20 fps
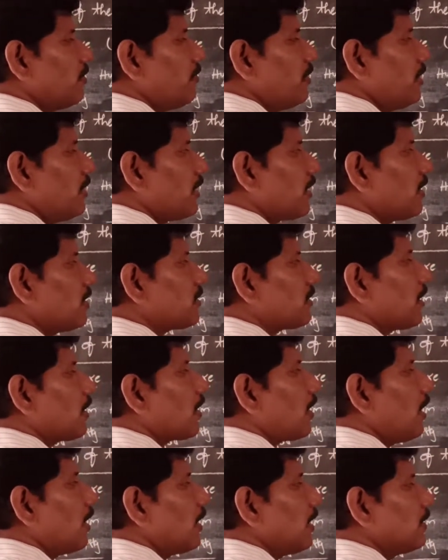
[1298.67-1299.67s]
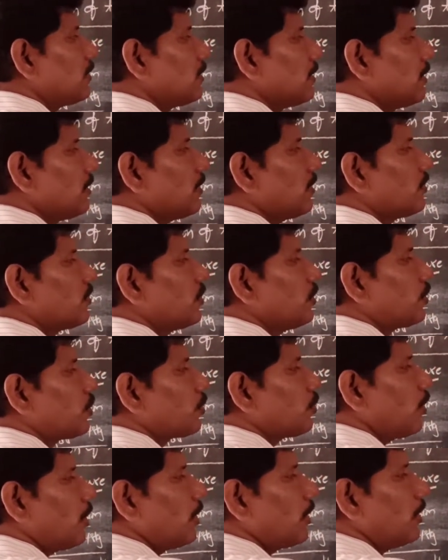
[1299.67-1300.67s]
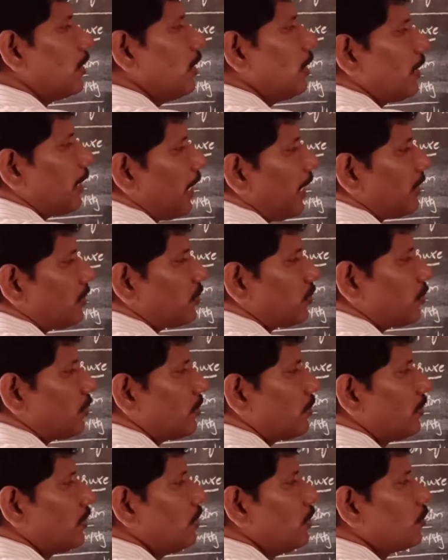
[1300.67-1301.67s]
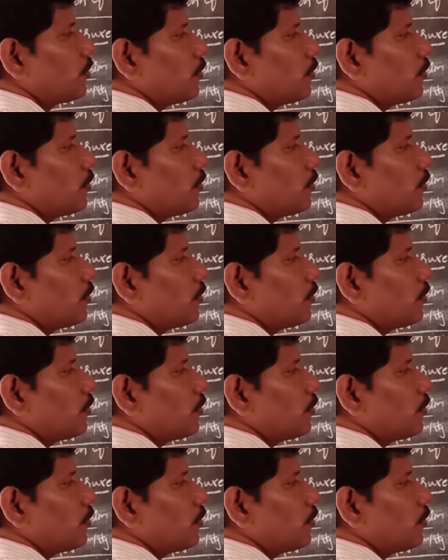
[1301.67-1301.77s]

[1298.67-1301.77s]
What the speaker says: ventricles are called as systole and diastole.